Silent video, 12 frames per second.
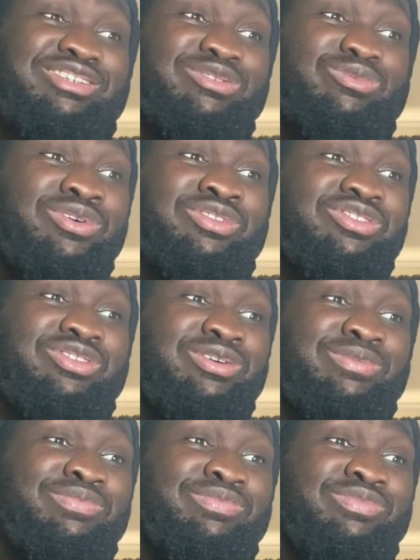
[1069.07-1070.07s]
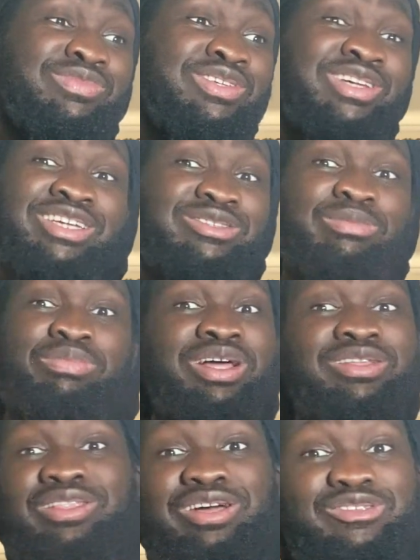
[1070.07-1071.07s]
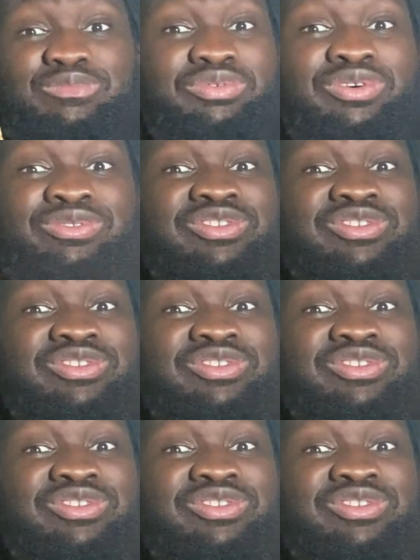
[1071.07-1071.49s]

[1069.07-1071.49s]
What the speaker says: has a bloodlust, bro.